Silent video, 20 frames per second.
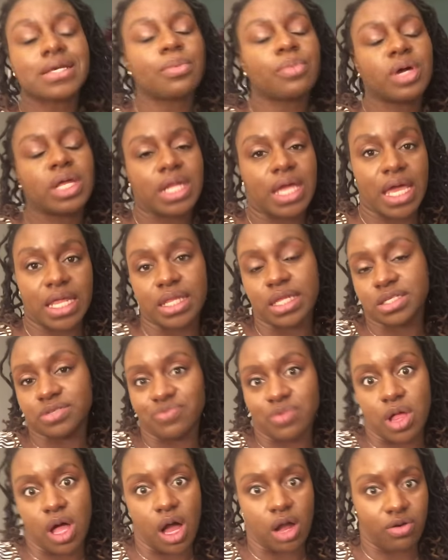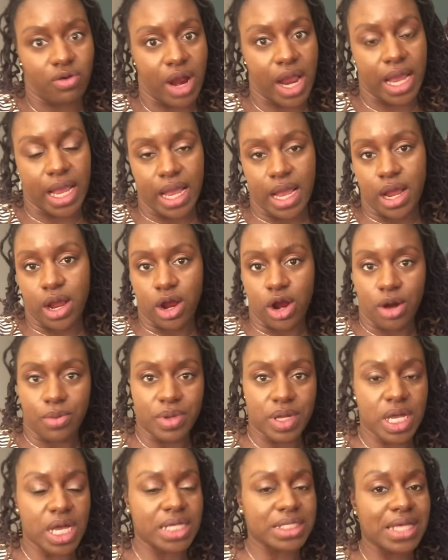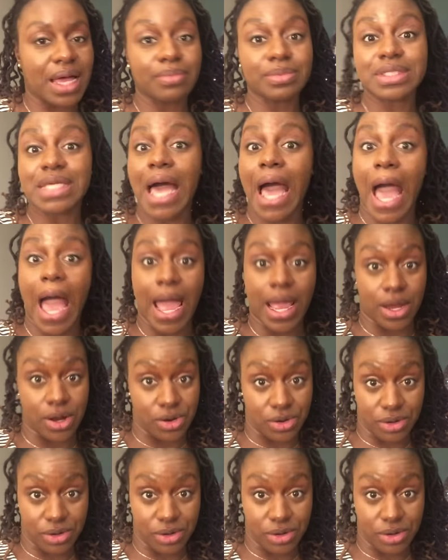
I'm gonna end this vlog right here because I'm tired.